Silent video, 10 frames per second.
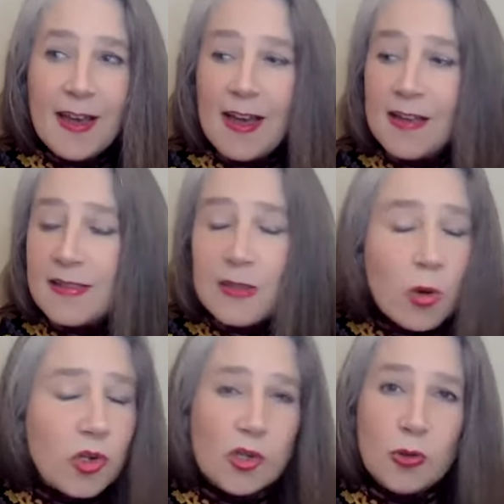It's
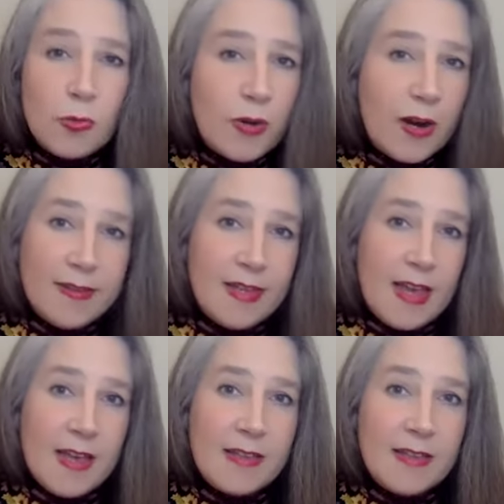not a short
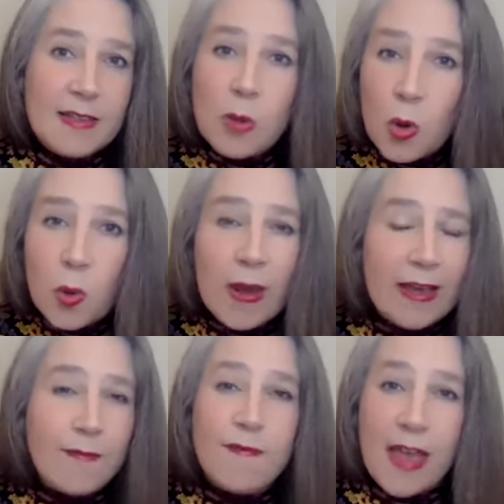process. It's not a
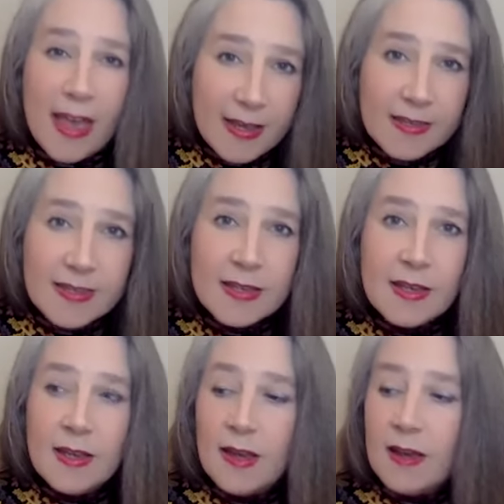quick fix
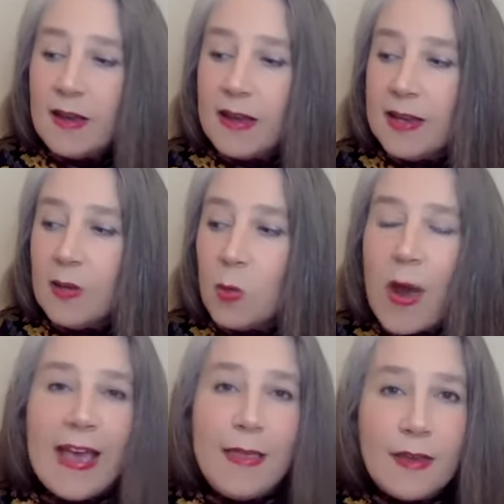in a
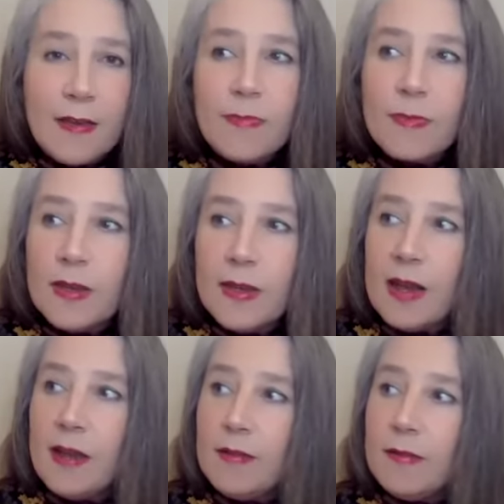way that, you
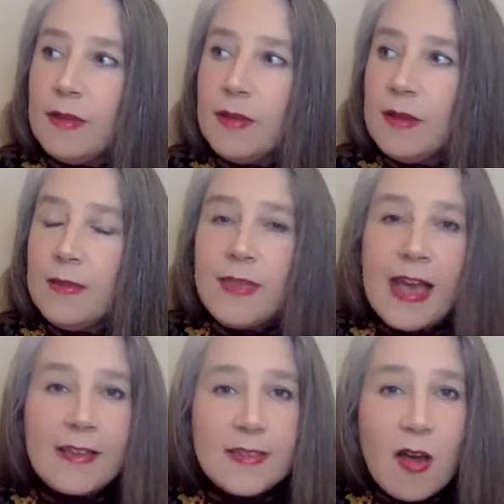know,
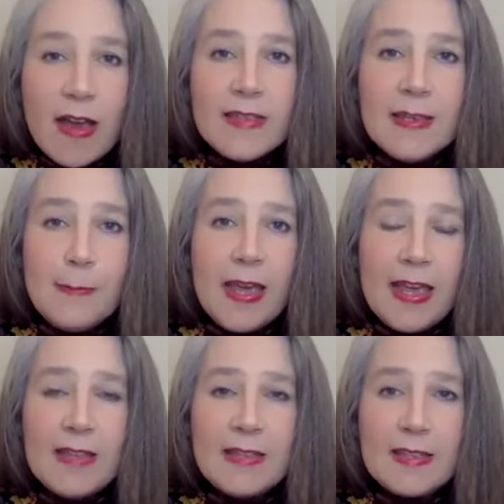the anxiety
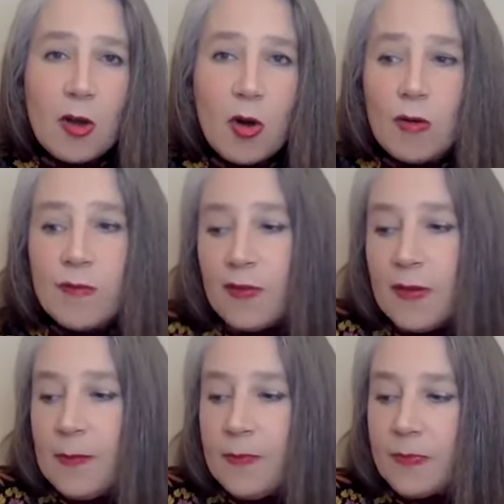piece of,
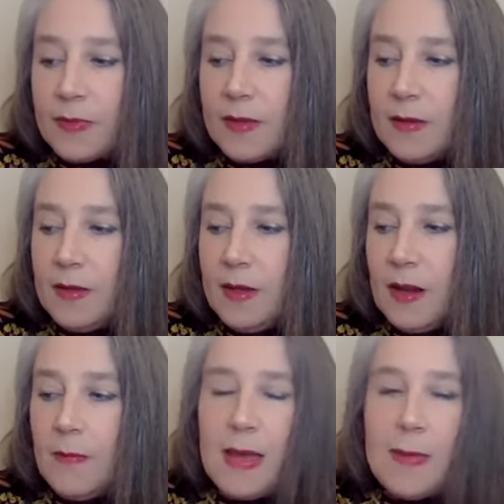you
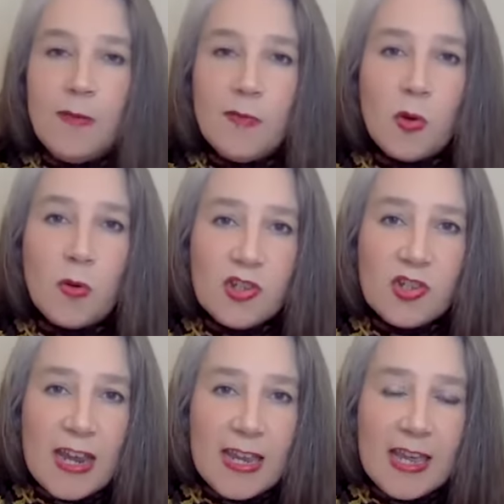know, maybe you've got
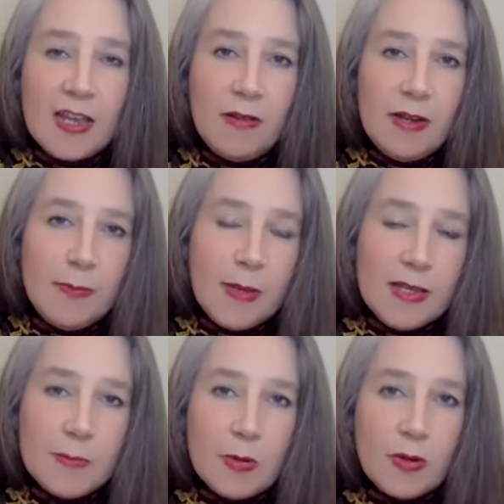shaking and you need
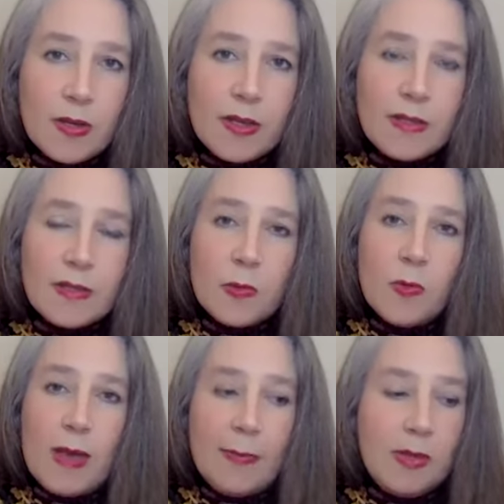beta blockers,
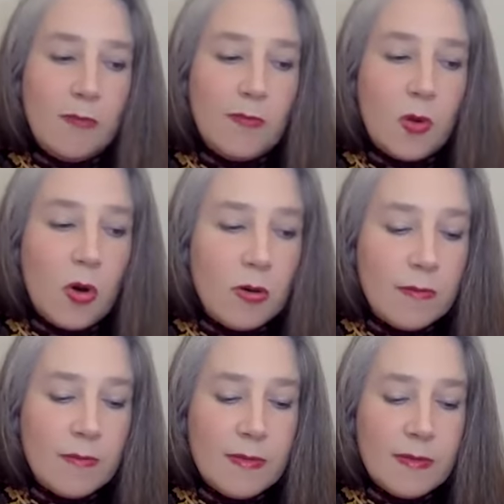or maybe you've got
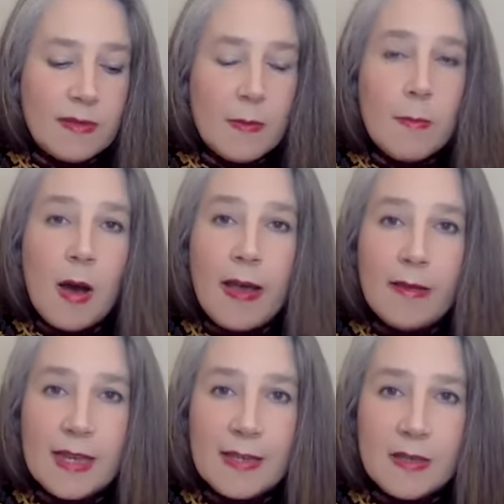some
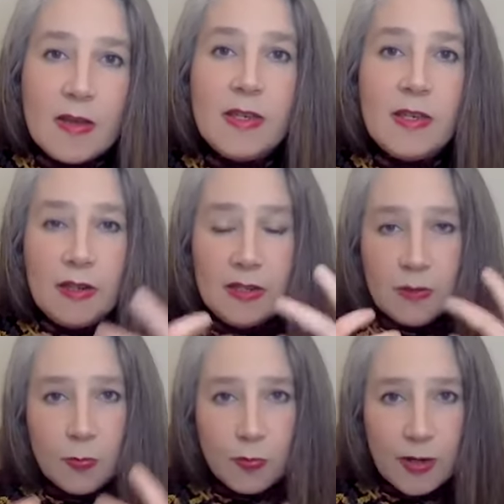mild anxiety and you need
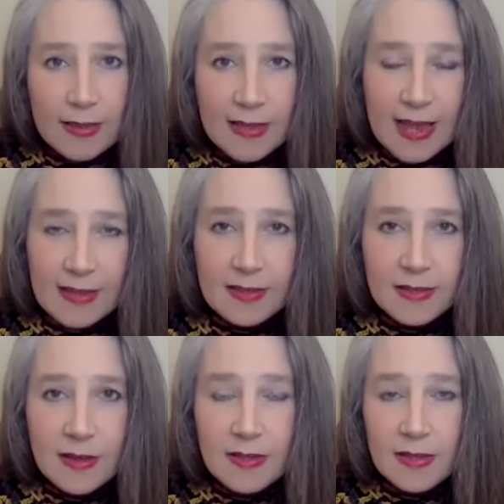to breathing
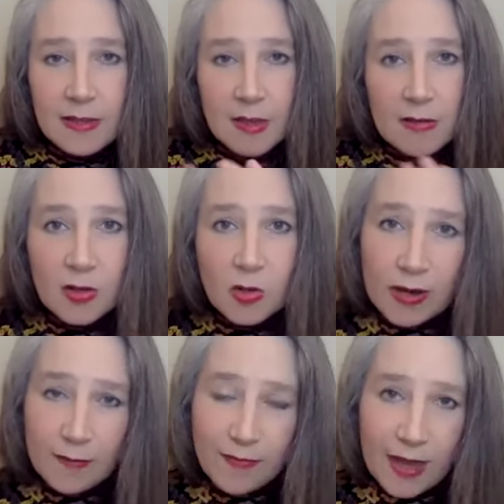exercises. Those are
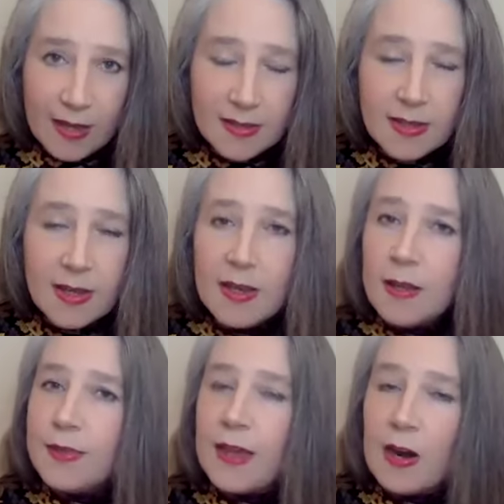quick fix.
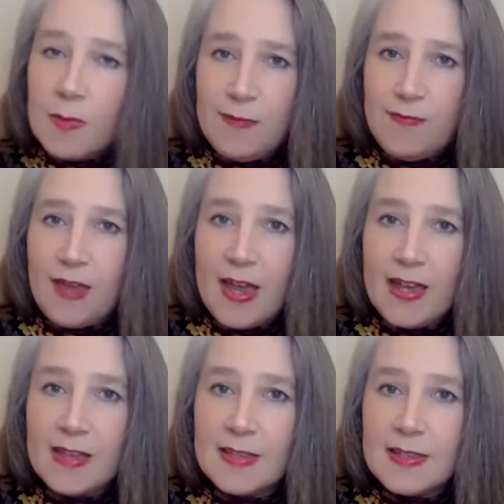Therapy
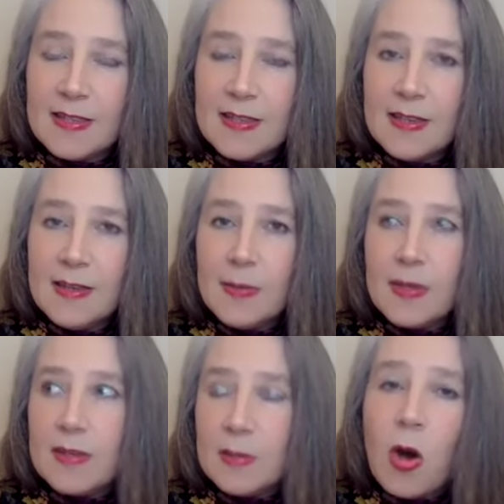fix
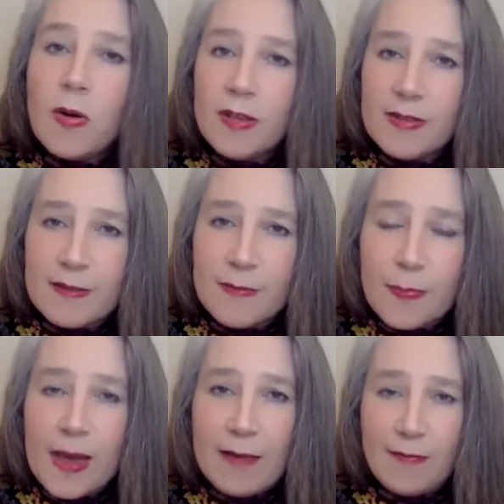because you're holding yourself
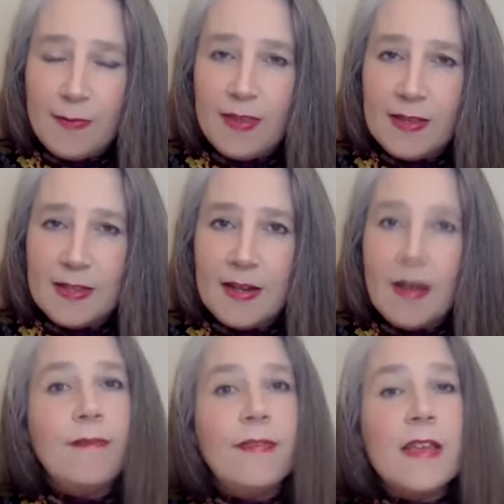back from things in
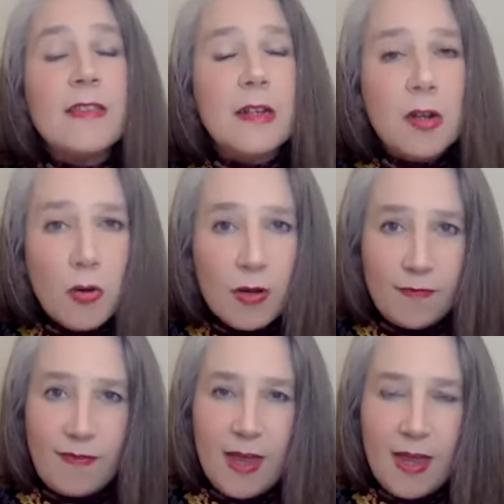life. That's a
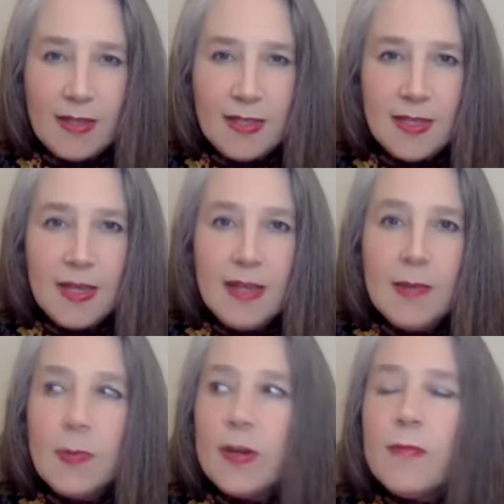longer fix,
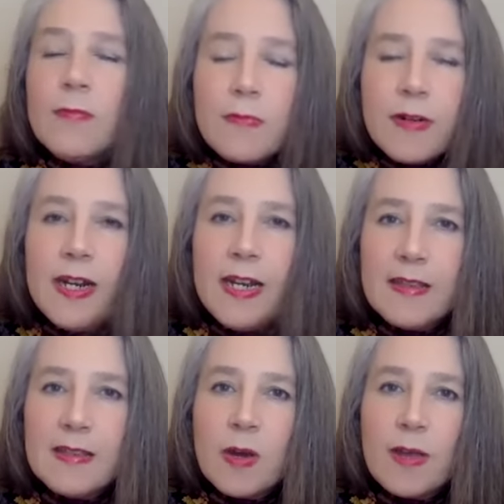but it really
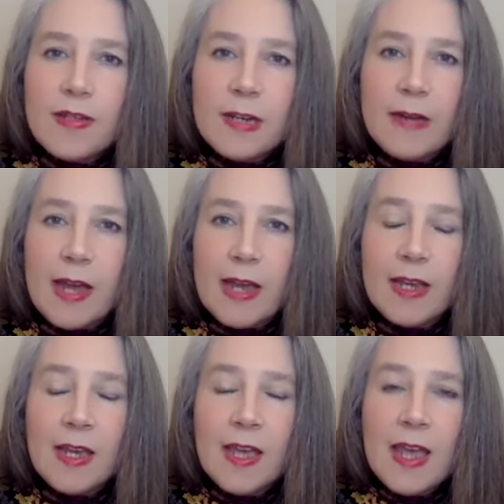is worth doing.